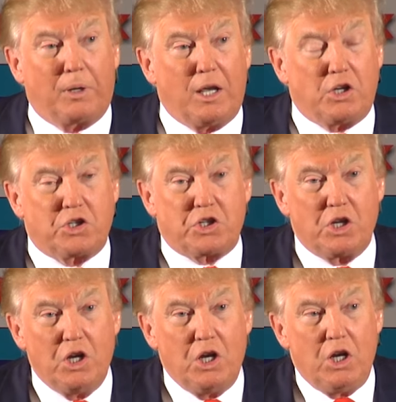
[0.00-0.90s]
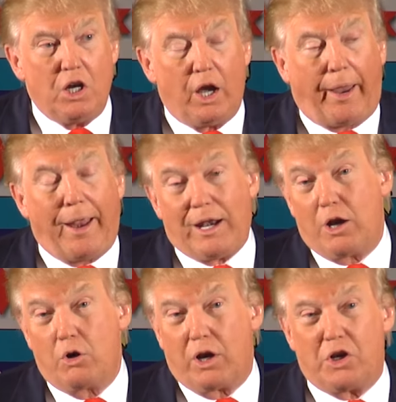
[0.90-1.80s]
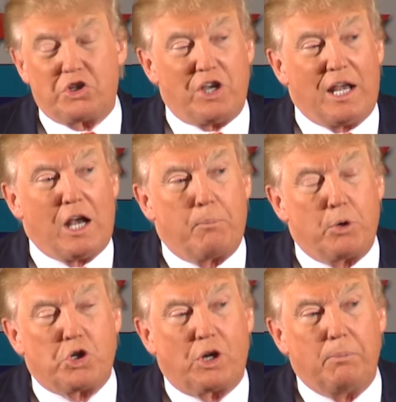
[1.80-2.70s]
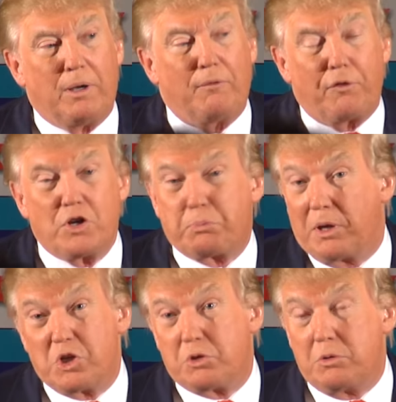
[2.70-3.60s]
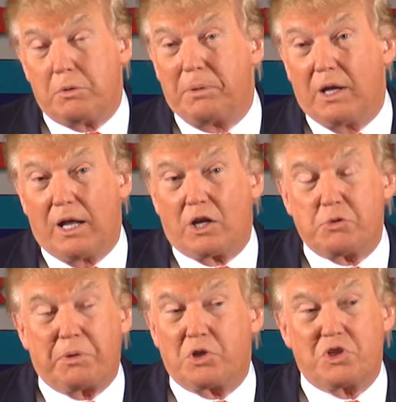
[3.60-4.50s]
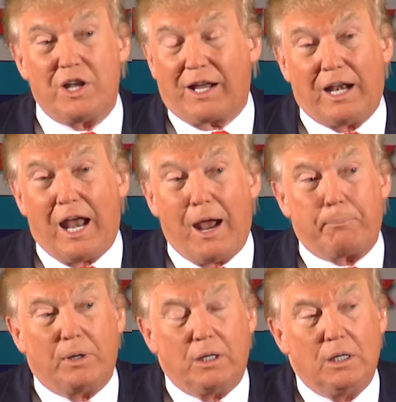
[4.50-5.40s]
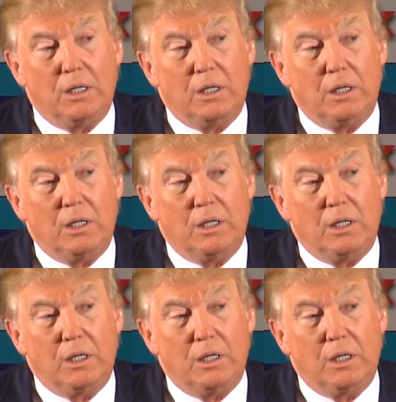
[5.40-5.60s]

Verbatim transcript: place, and I don't understand how Bush can be in first place, to be honest, because it's not going to happen.